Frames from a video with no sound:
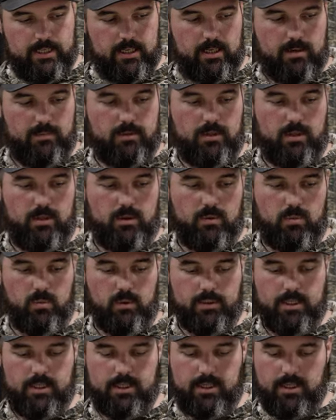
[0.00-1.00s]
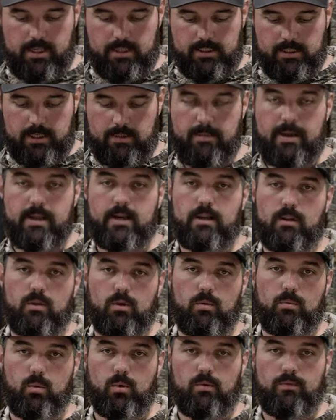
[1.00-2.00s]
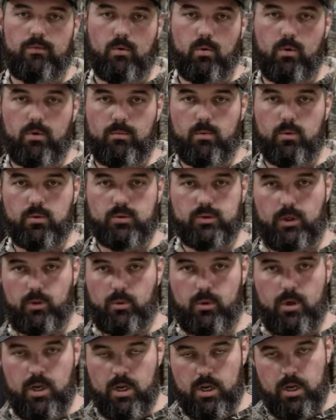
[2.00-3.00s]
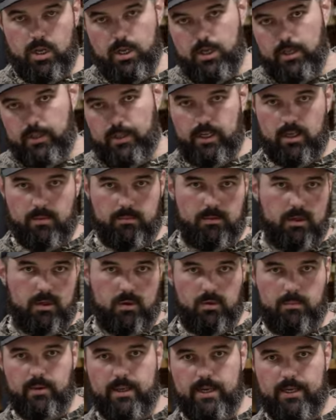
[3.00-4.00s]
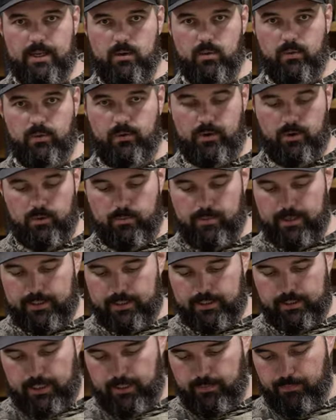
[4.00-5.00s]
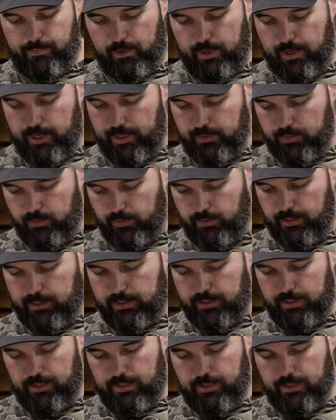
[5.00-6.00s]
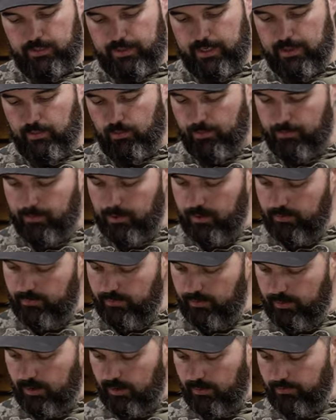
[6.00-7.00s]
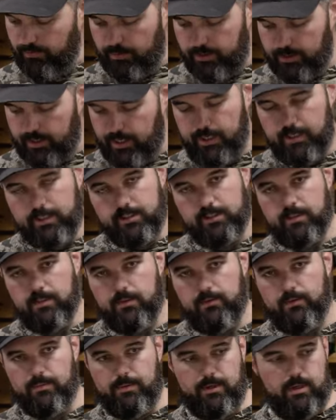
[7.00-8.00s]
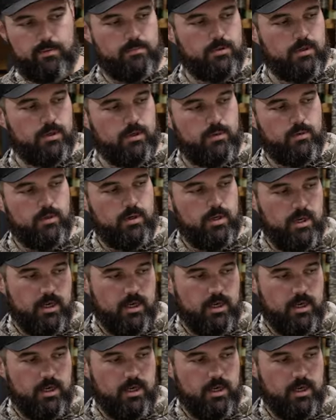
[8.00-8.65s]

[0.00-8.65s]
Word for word: the M2, and what they did is they made it a little more affordable. So the M2 and Black Eagle 3 were about the same price. Well, this year they removed the ComforTech from the M2.